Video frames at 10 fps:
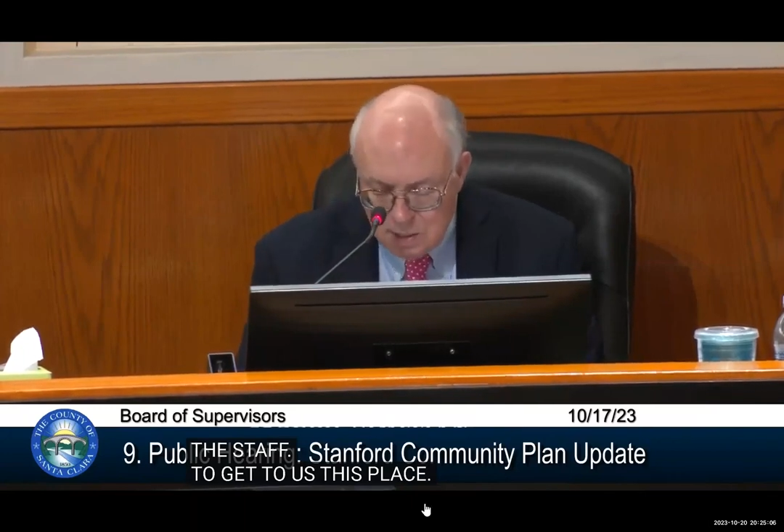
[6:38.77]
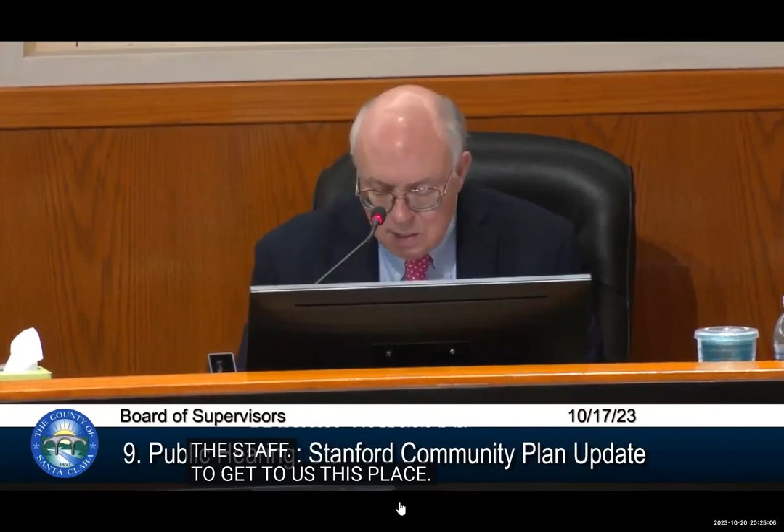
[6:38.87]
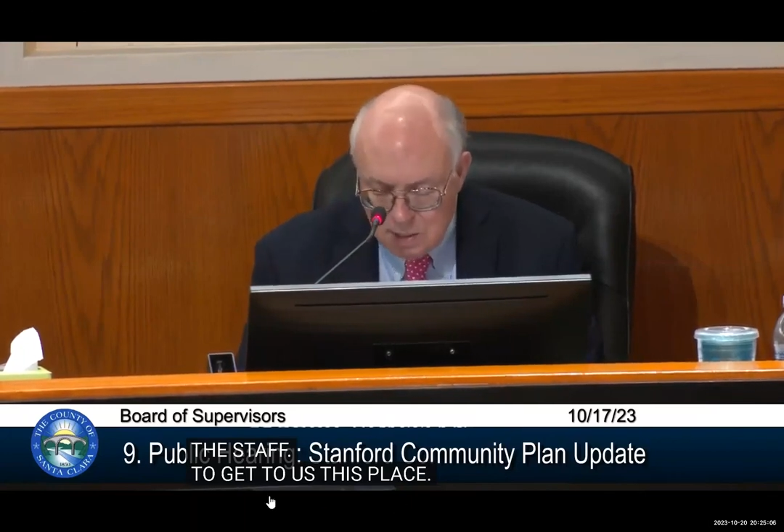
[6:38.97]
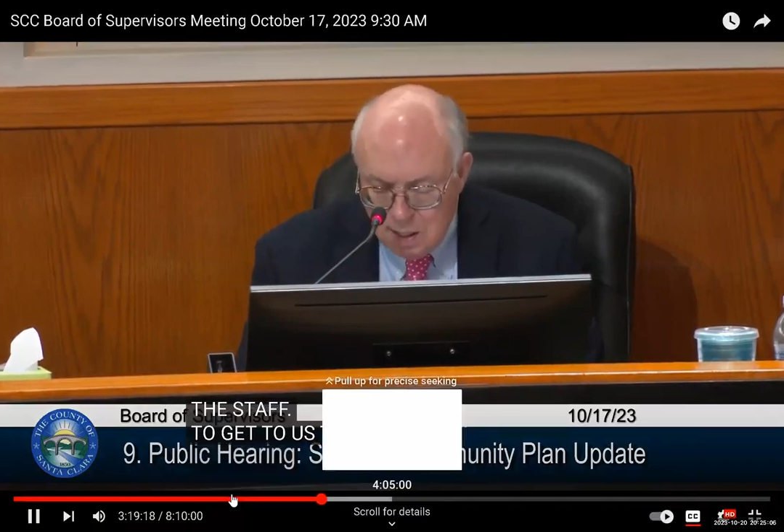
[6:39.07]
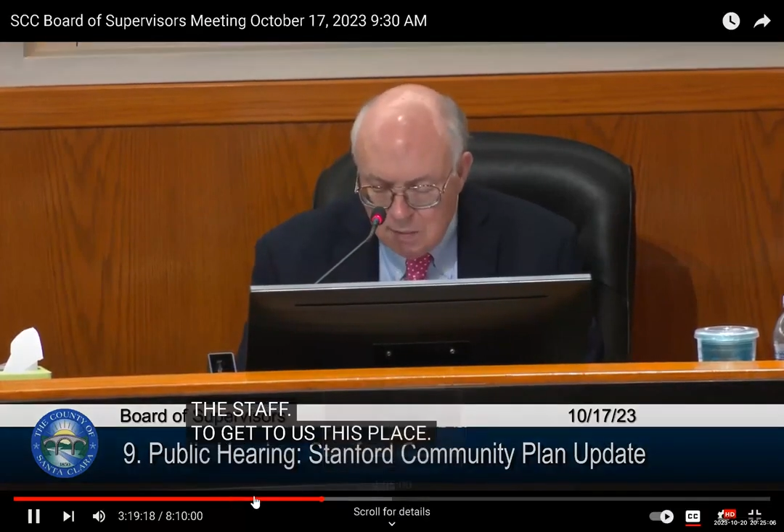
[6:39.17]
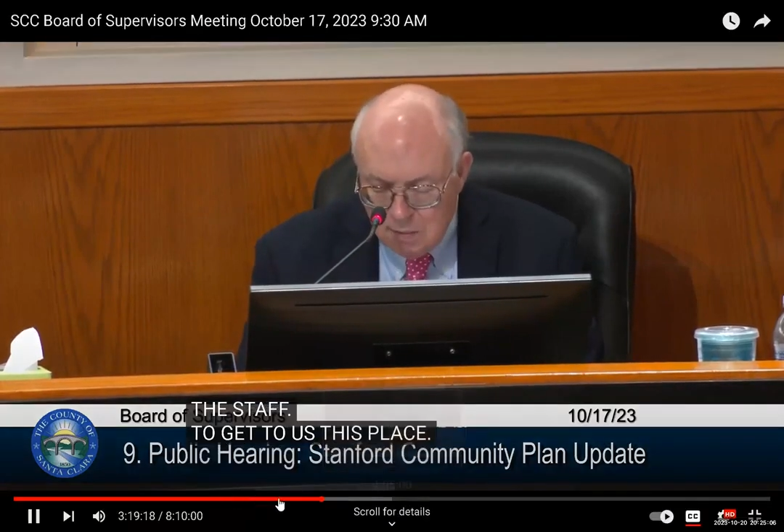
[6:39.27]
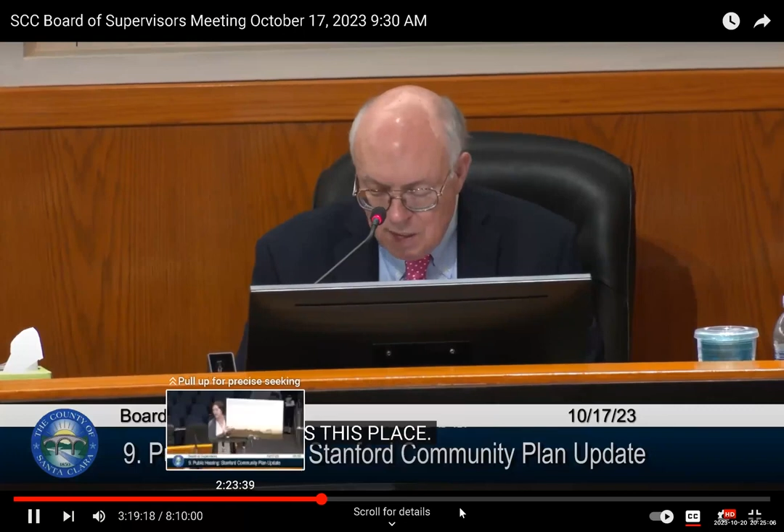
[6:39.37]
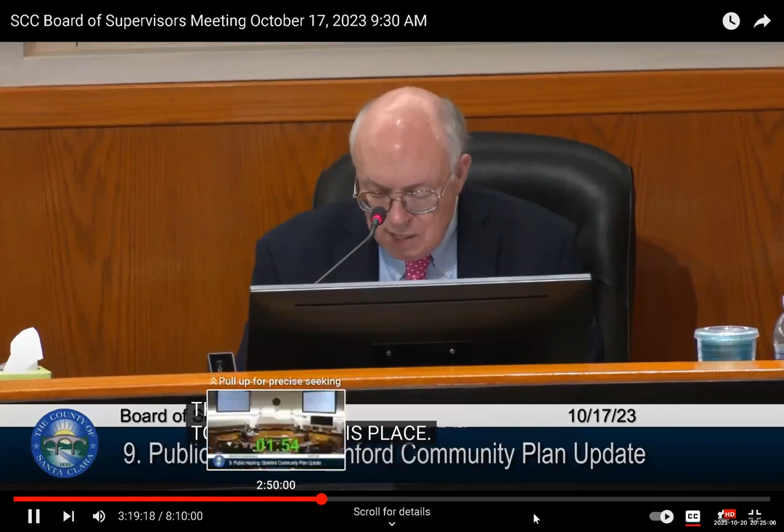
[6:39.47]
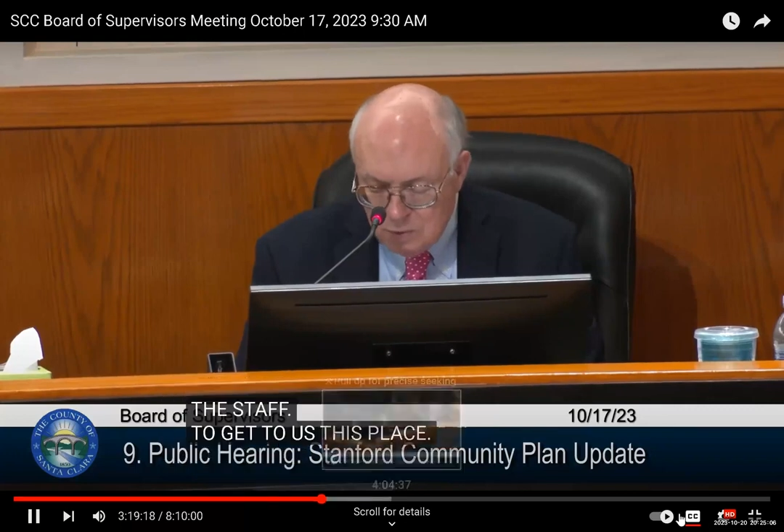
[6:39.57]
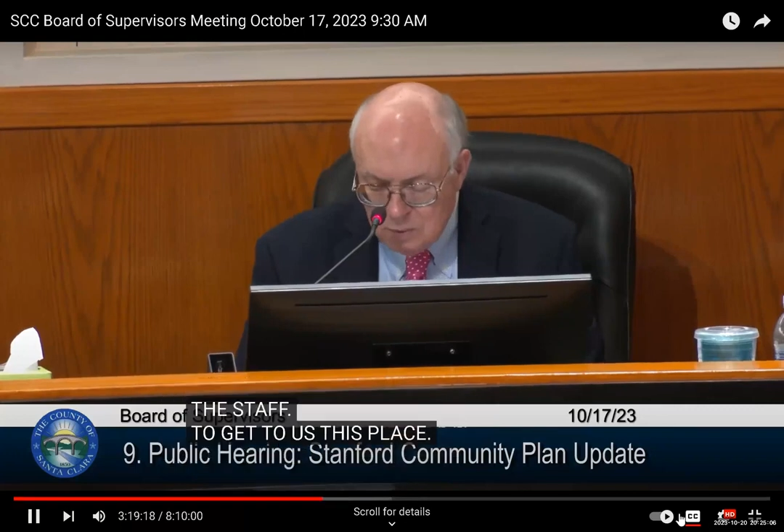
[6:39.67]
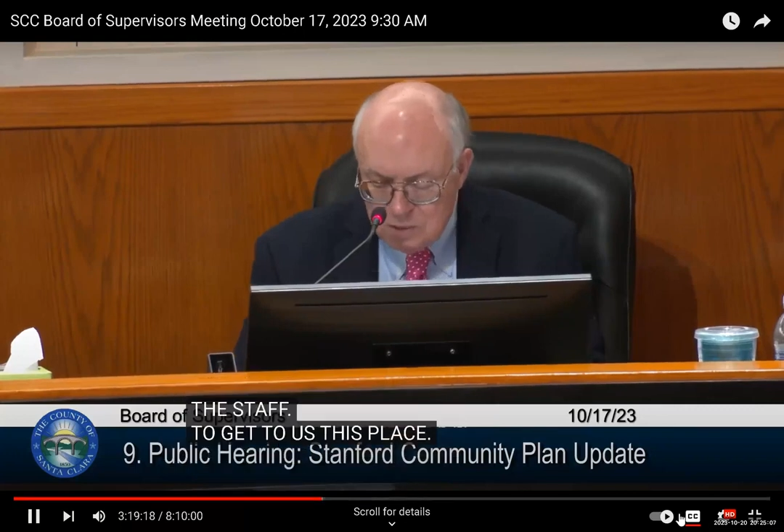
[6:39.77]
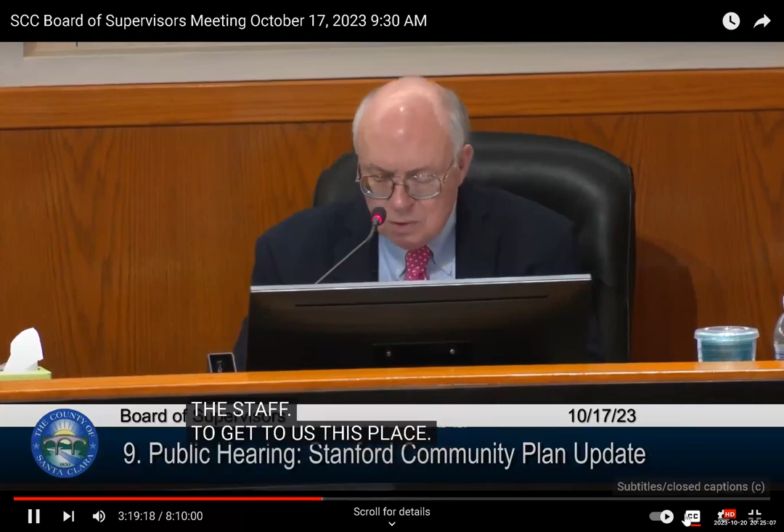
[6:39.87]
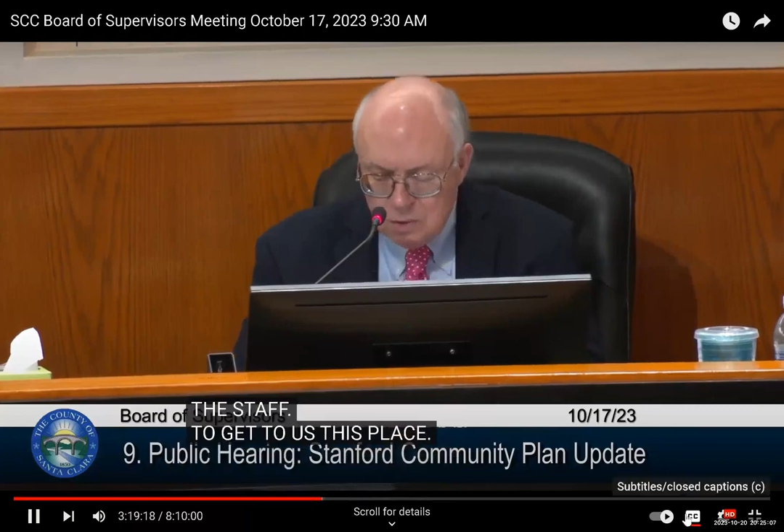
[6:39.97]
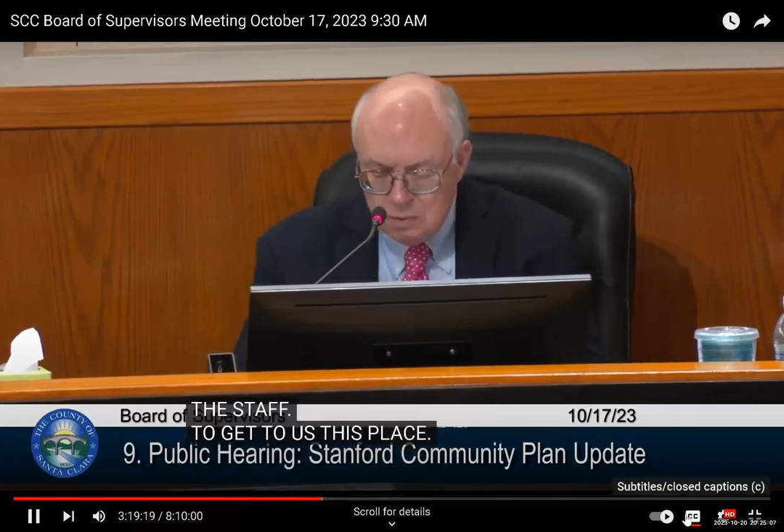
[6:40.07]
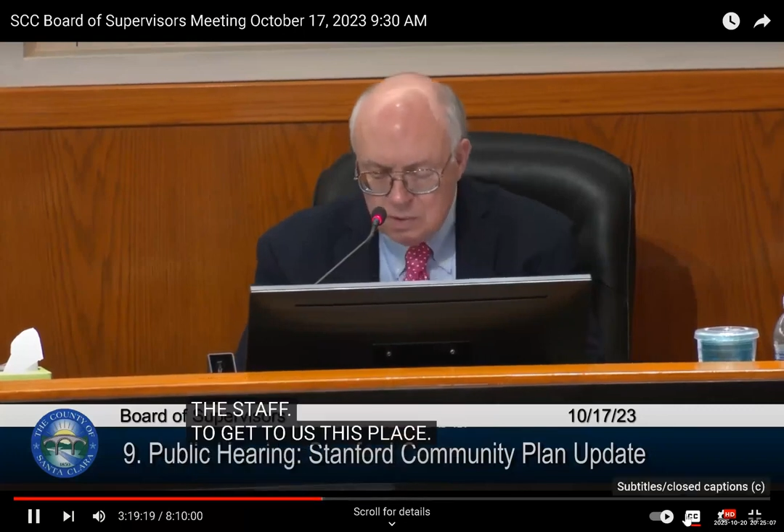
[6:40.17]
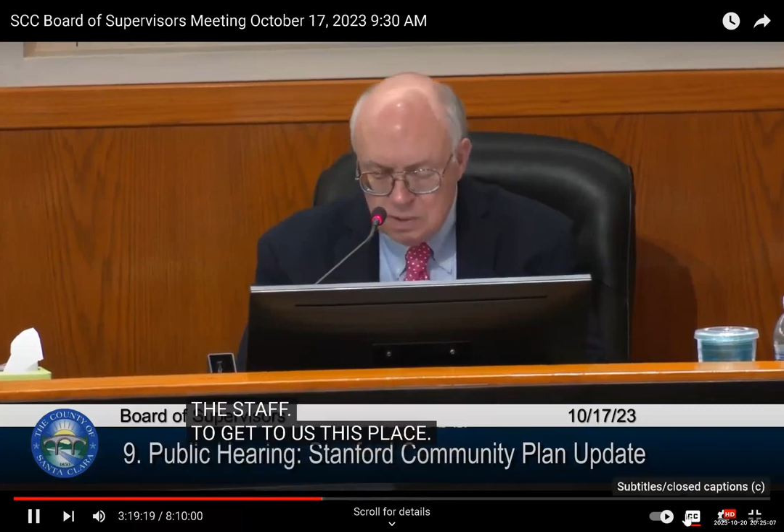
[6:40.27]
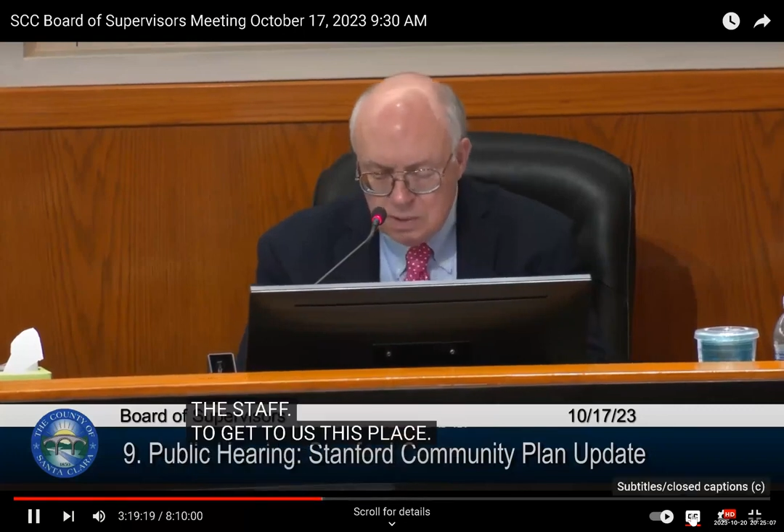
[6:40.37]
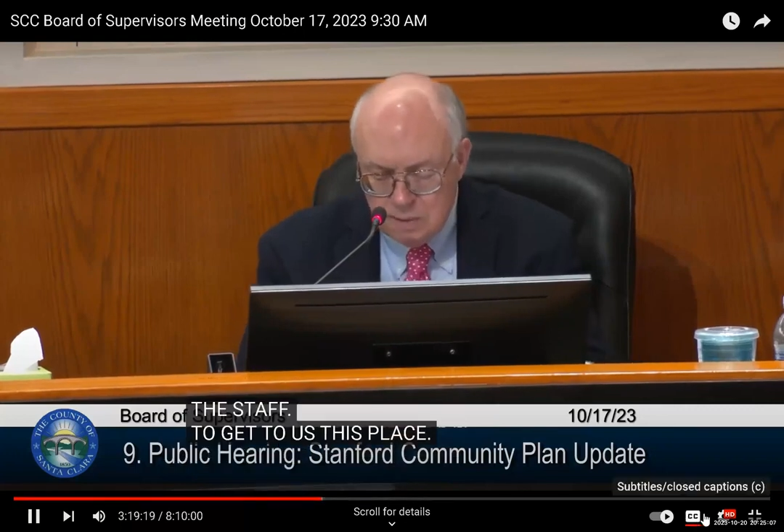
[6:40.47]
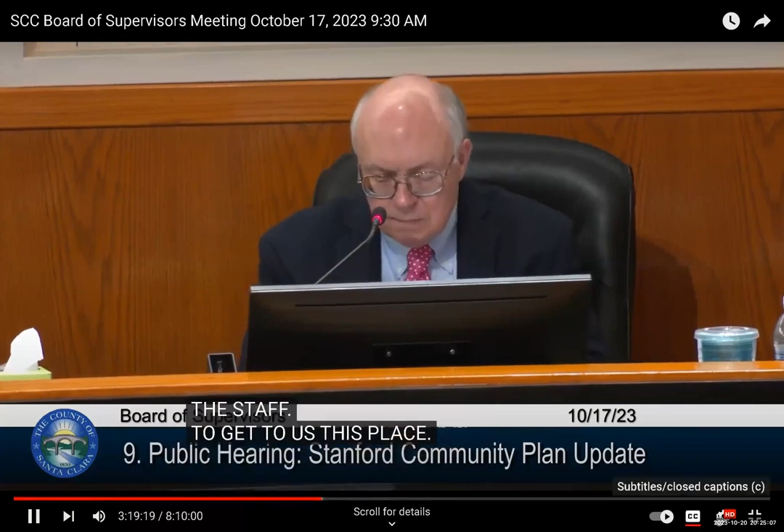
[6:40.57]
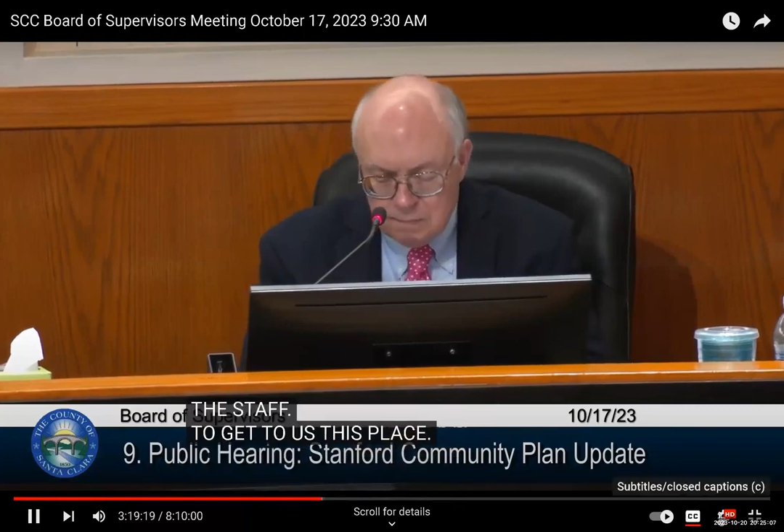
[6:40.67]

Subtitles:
of graduate students